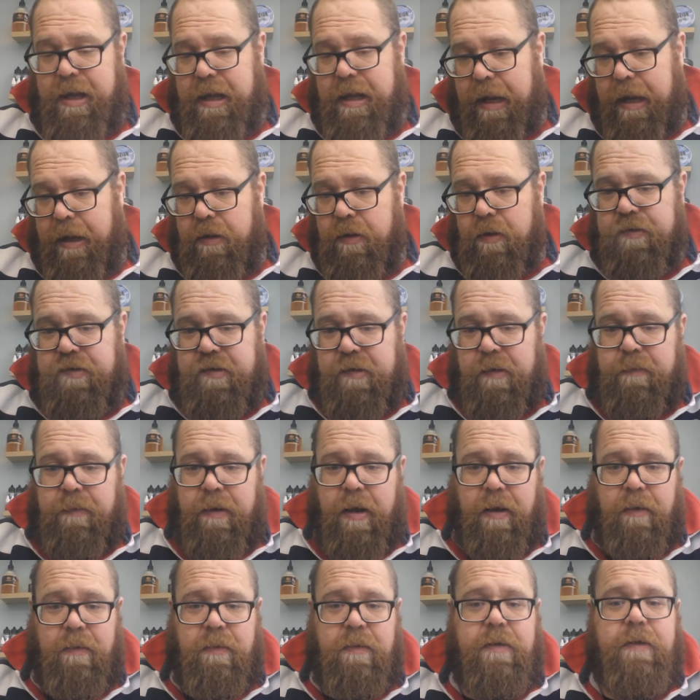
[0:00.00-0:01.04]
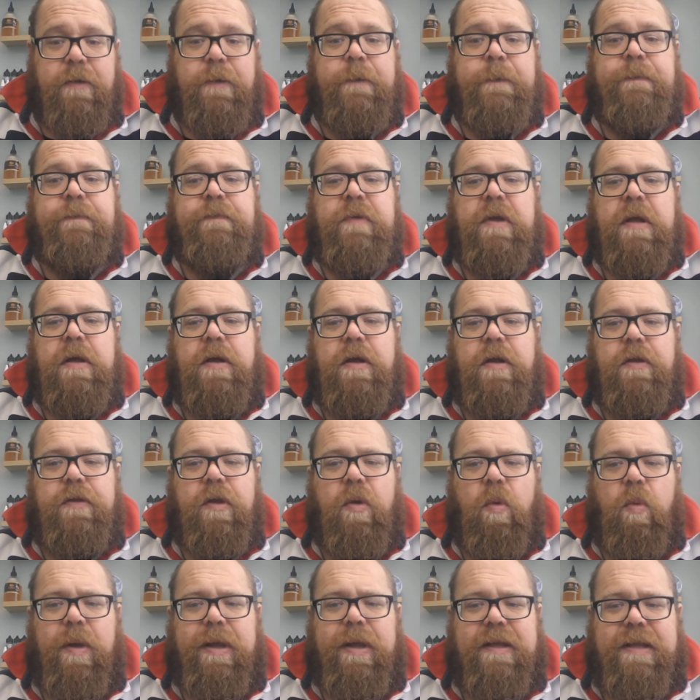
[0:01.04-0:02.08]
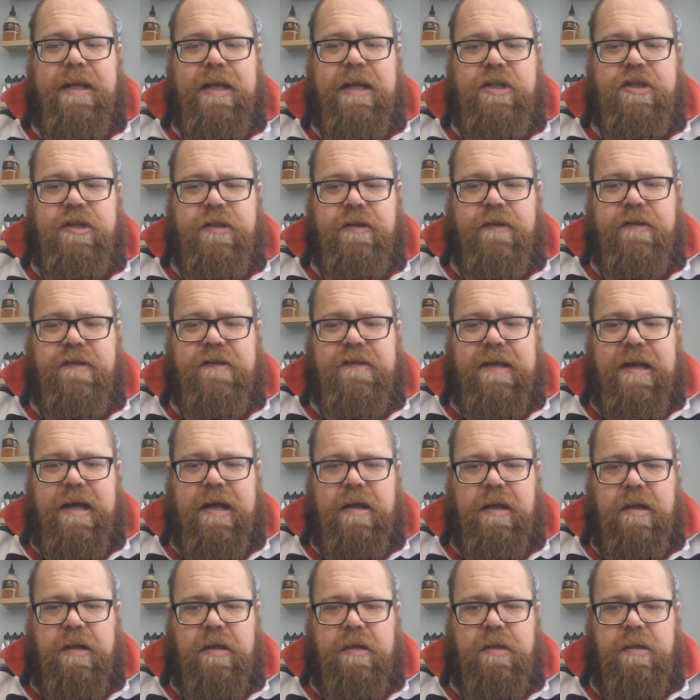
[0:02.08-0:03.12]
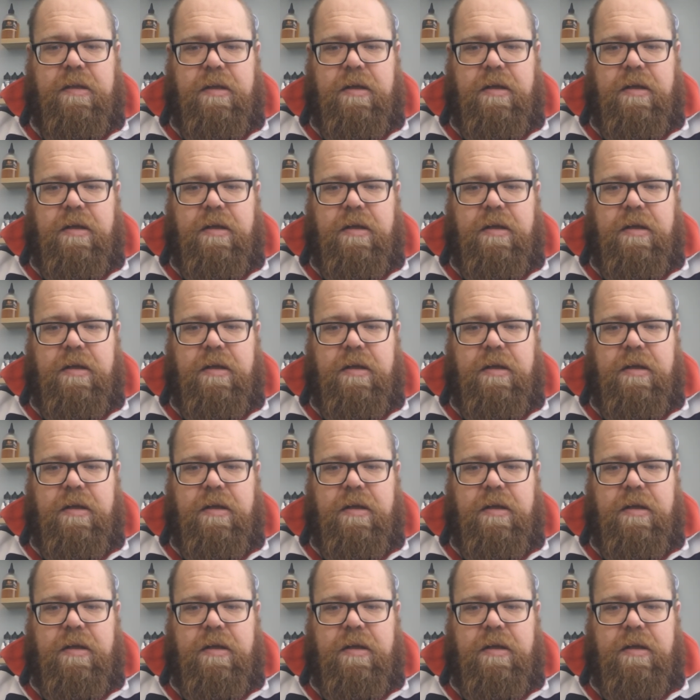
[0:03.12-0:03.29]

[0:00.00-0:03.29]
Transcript: I also know that Wick Addiction sell